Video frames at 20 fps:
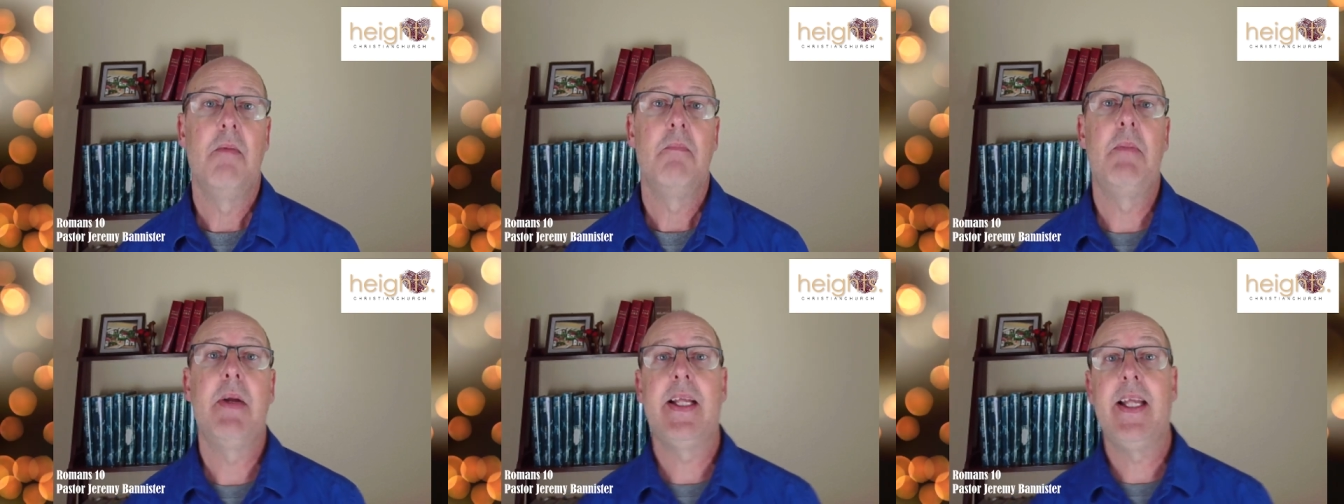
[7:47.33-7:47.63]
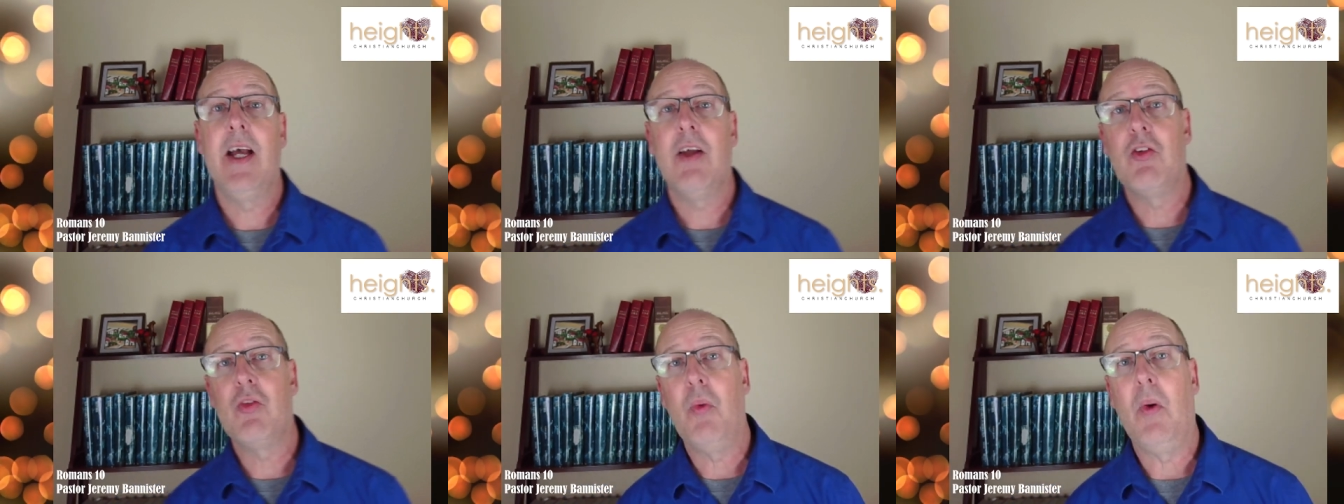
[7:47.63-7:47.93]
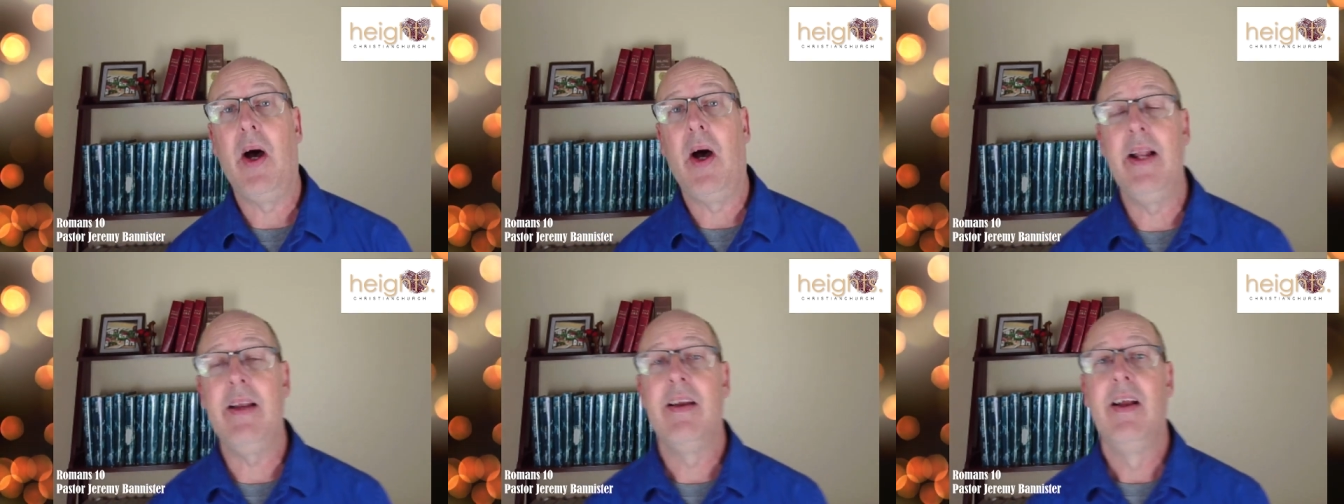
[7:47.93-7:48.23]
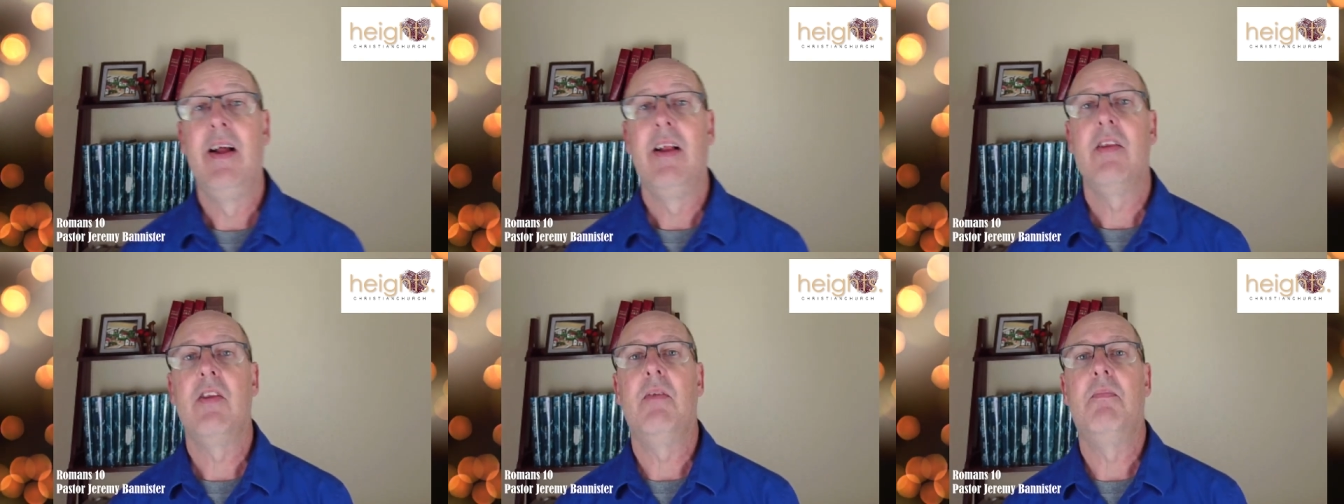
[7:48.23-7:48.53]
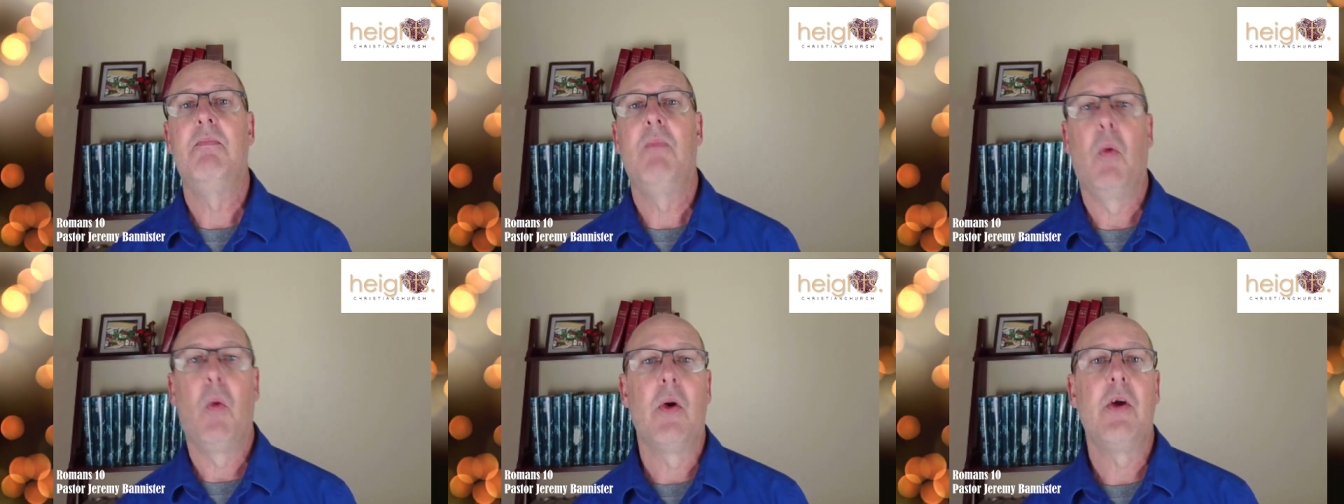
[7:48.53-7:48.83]
But guess what? The
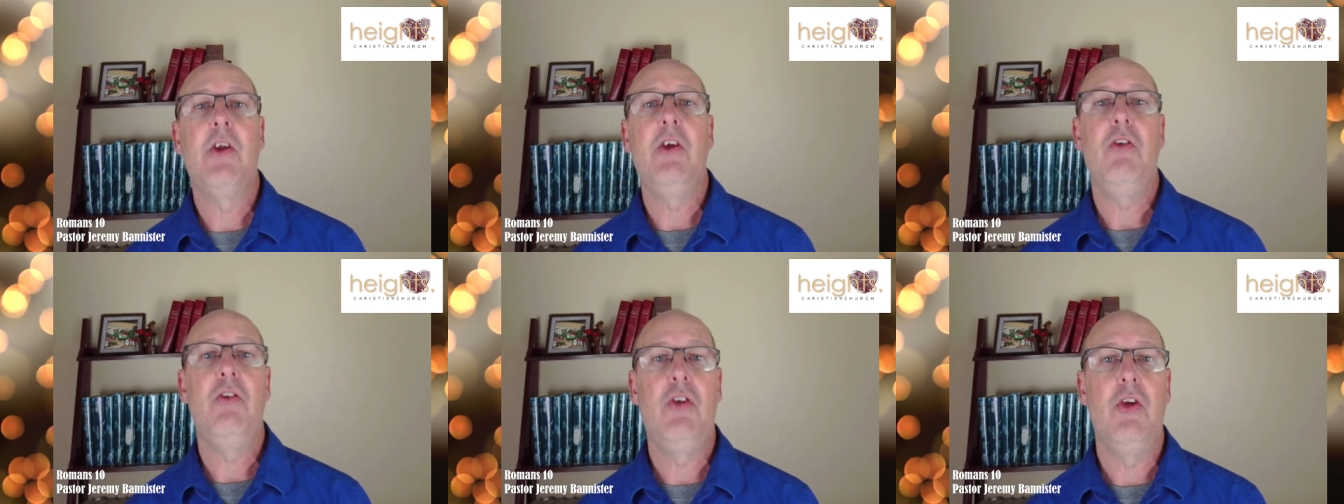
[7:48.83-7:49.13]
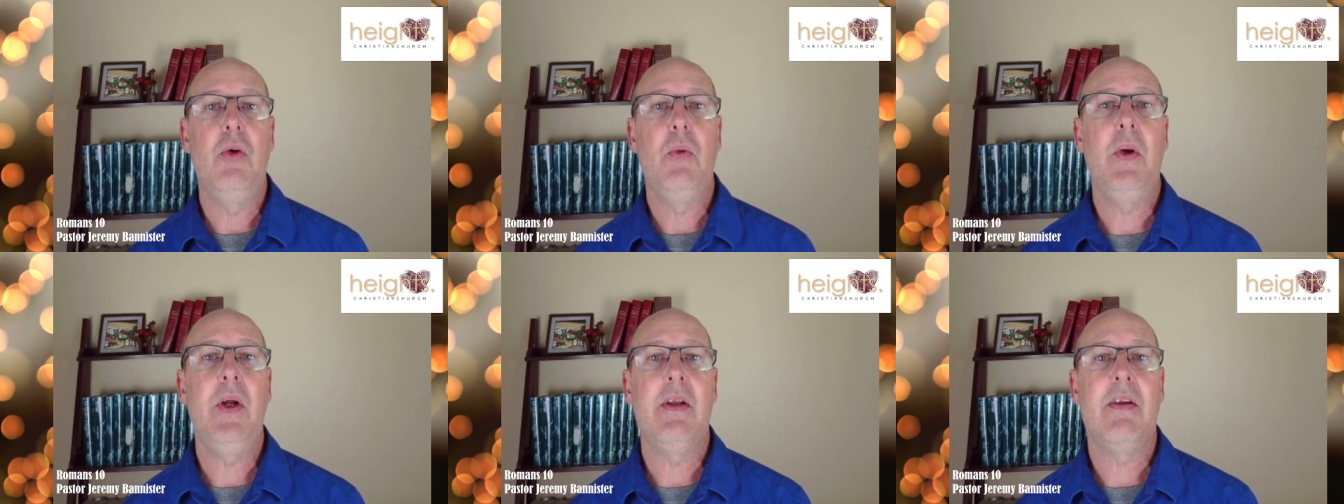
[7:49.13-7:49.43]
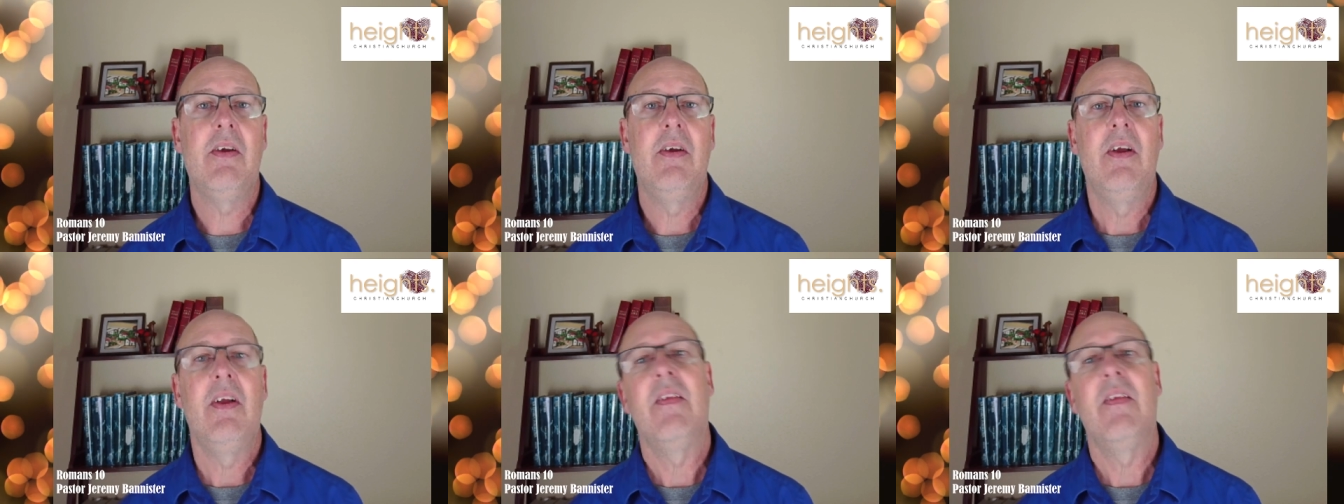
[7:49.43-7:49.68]
more you do it,